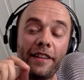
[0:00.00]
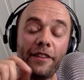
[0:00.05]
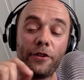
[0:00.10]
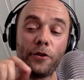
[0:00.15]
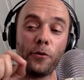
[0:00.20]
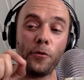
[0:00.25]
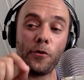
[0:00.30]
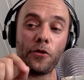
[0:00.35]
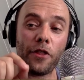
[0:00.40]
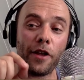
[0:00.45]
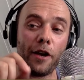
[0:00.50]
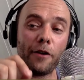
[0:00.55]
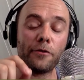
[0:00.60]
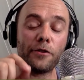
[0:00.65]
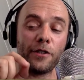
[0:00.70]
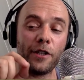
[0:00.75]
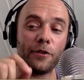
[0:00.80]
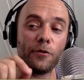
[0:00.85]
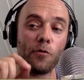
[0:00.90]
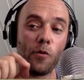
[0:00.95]
In
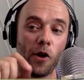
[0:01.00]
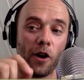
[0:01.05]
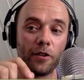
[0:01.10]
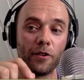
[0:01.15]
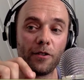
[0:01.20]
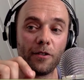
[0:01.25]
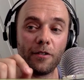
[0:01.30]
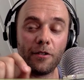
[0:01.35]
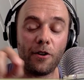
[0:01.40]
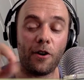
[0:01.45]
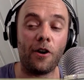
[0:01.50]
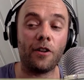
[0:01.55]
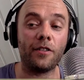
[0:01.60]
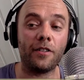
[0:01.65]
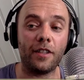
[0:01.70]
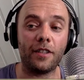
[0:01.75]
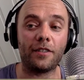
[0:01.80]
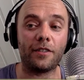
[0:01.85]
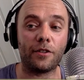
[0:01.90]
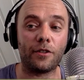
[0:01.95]
2001,
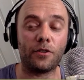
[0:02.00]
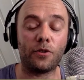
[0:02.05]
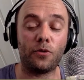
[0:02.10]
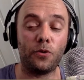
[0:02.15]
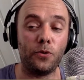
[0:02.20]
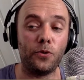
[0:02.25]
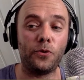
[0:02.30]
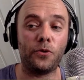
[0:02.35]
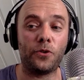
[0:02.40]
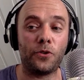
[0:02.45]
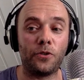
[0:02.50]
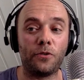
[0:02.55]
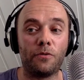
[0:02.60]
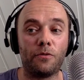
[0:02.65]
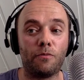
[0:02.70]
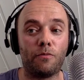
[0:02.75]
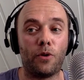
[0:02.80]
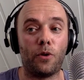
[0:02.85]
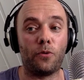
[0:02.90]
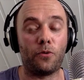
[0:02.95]
on this cruise
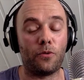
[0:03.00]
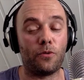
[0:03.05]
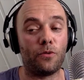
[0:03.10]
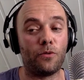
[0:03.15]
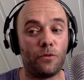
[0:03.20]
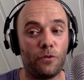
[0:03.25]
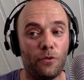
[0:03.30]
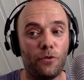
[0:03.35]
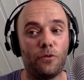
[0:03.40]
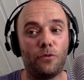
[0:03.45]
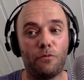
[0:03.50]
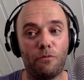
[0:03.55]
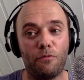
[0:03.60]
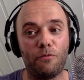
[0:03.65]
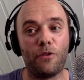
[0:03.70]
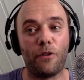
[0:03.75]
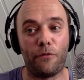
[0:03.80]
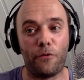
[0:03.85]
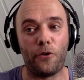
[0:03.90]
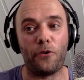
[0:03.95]
boat you
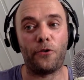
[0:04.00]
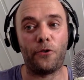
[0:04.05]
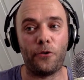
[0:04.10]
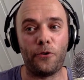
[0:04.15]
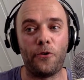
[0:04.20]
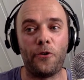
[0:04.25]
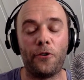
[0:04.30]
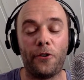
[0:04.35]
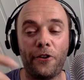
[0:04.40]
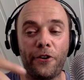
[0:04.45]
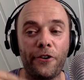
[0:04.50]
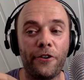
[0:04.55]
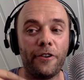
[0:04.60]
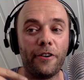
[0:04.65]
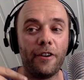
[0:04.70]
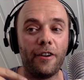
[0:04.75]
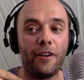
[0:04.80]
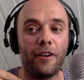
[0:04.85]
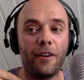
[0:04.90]
referred to earlier,